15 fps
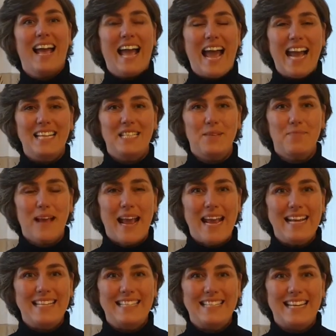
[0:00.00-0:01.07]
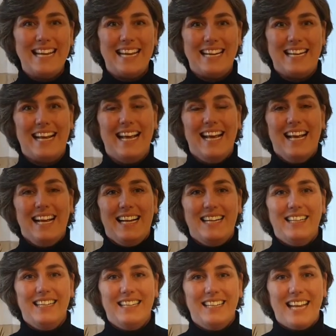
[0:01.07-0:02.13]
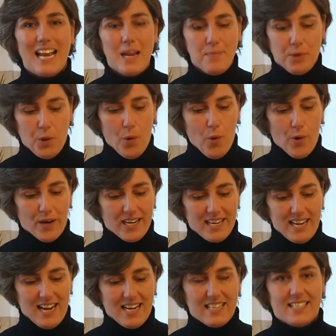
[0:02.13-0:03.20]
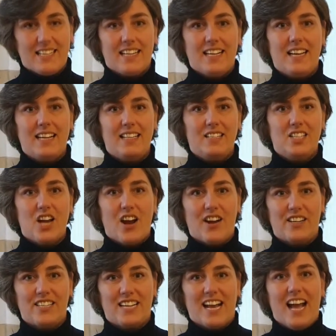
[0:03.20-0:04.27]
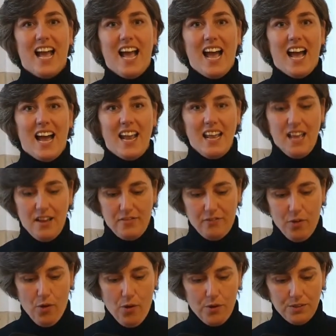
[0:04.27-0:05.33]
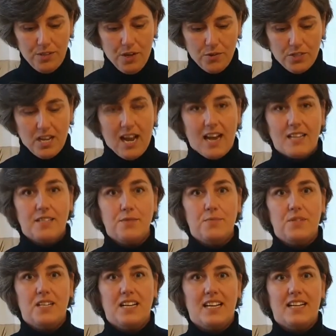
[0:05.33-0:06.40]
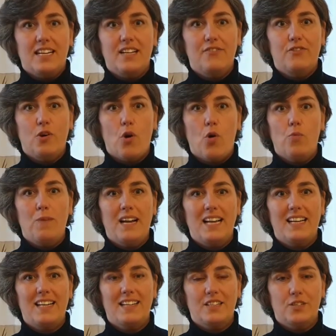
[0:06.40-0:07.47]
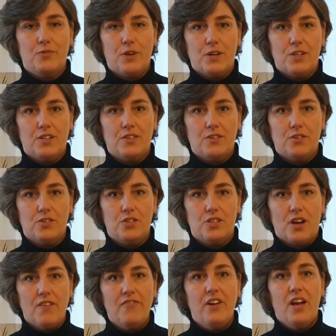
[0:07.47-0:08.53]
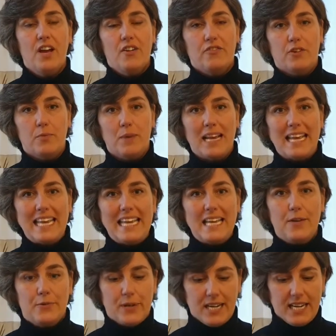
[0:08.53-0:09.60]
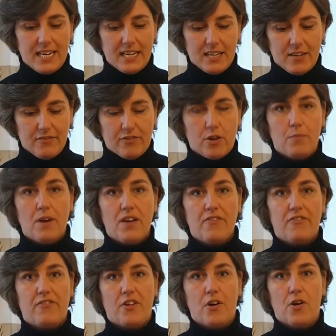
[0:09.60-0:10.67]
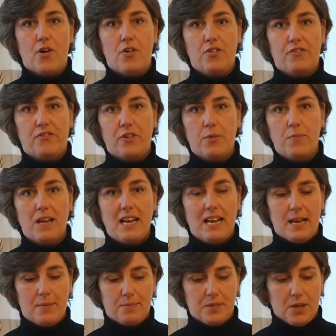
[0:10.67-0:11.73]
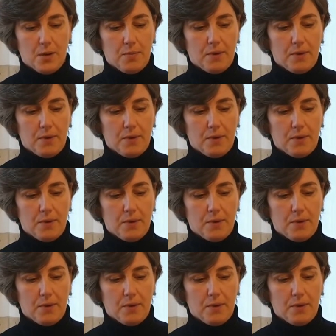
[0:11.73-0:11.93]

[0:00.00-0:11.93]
Item 18, a cable organizer and charger. I have all those items that I need for all my electronical stuff, for my e-reader, for my phone, for my laptop.